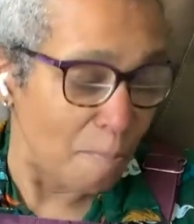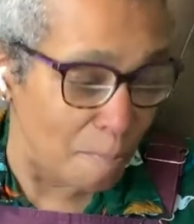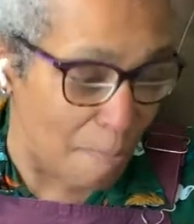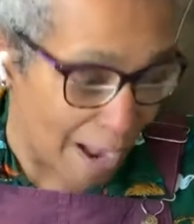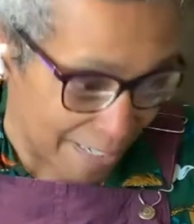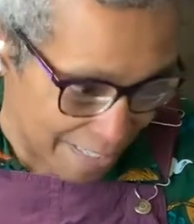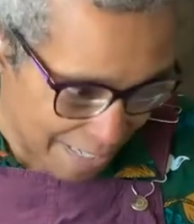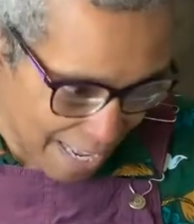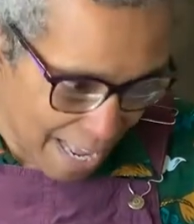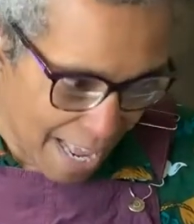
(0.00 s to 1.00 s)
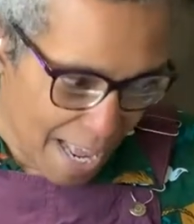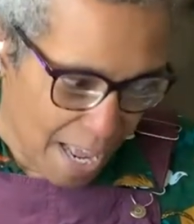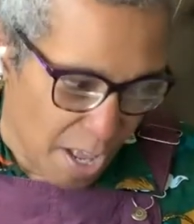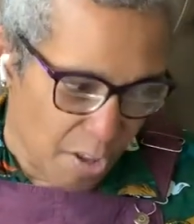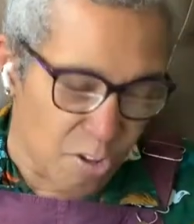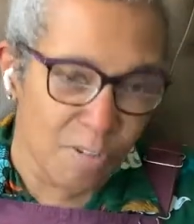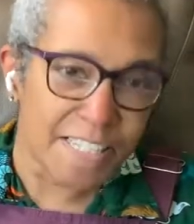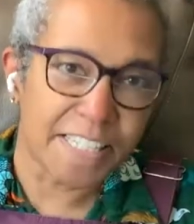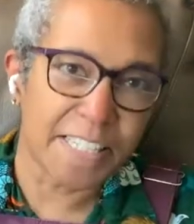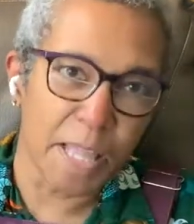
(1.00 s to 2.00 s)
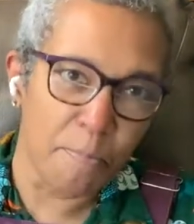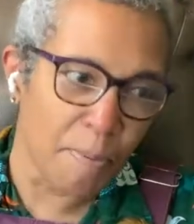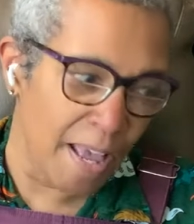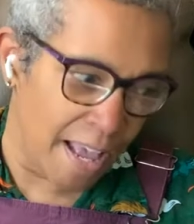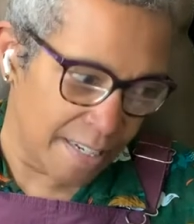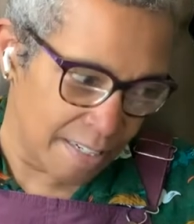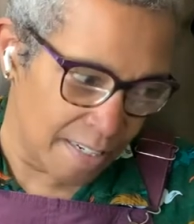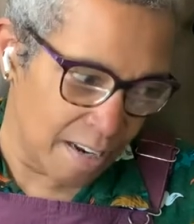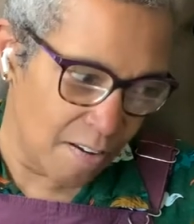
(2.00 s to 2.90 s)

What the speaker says: But you slip it